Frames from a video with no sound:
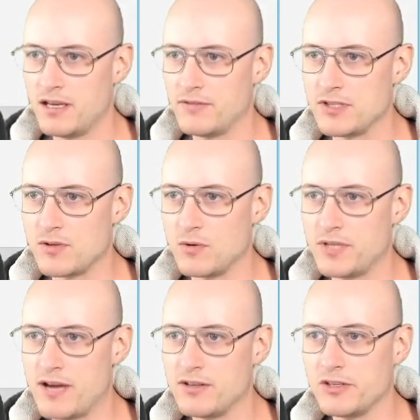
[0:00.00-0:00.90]
If I scroll
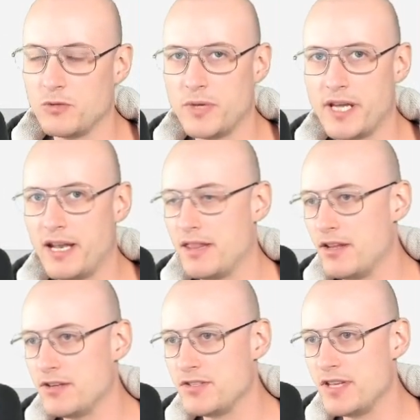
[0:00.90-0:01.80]
down a little bit,
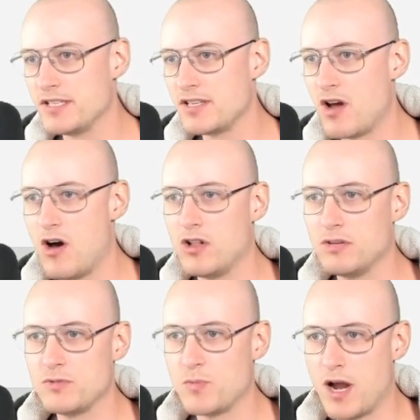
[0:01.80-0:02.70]
there's this
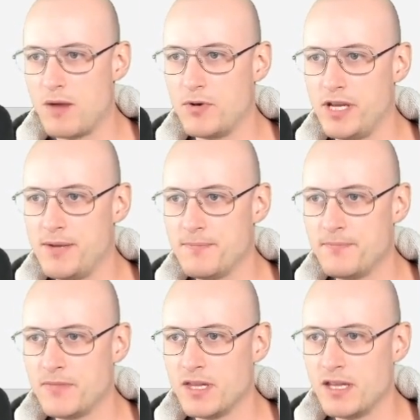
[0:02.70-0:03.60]
columns property
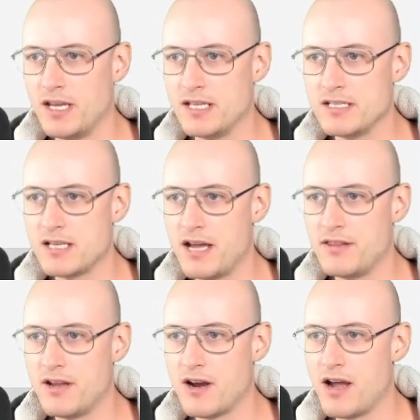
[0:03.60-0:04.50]
Inside of
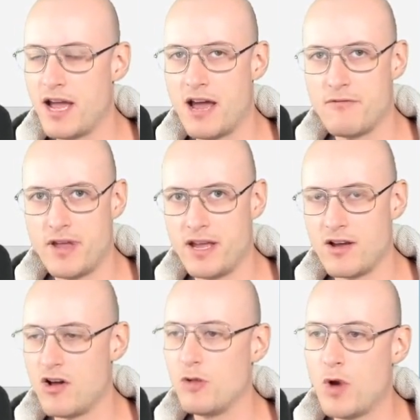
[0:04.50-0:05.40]
there, I have a
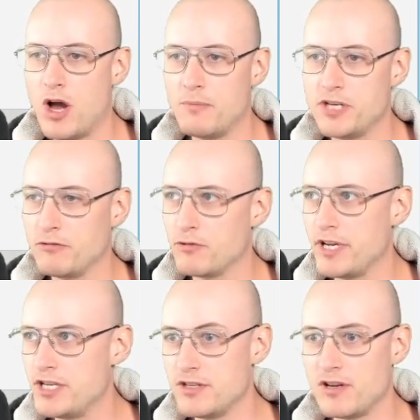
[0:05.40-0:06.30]
column object for
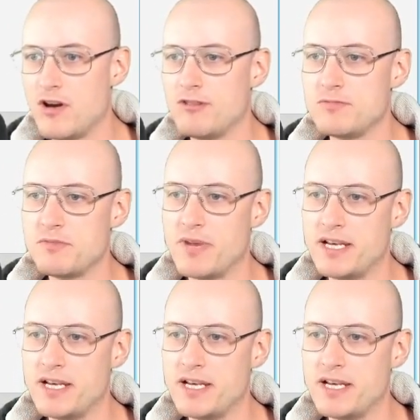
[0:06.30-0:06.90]
each of the columns in my